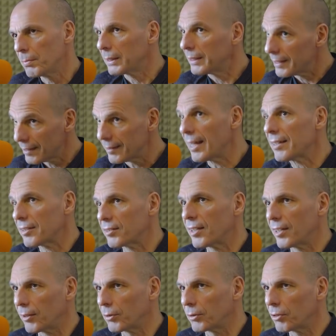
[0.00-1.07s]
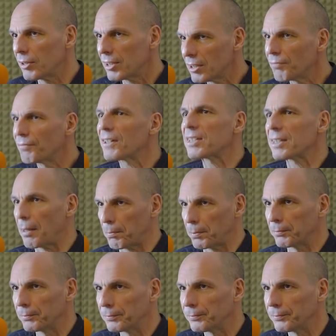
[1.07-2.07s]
but it is a necessary condition. This is the first step.